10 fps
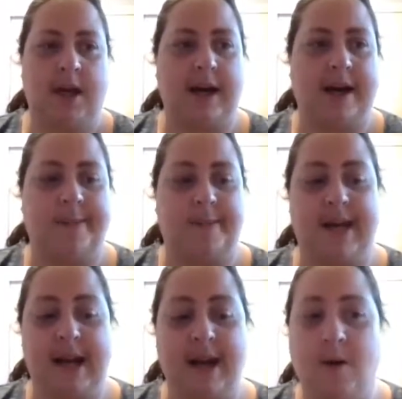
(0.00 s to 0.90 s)

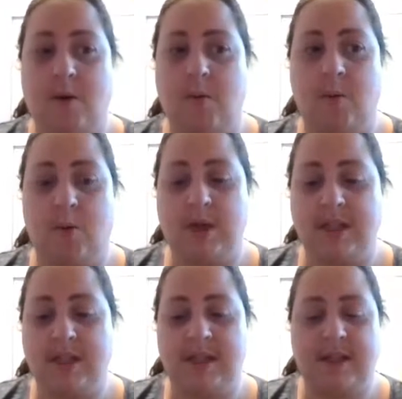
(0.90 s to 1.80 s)
now what
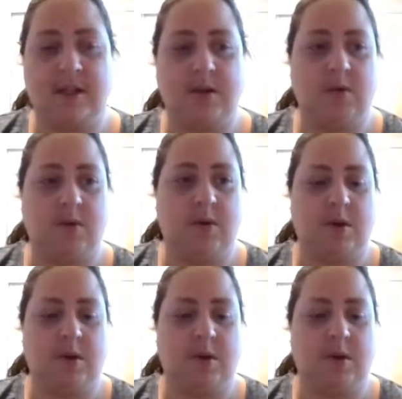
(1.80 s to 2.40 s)
does this do?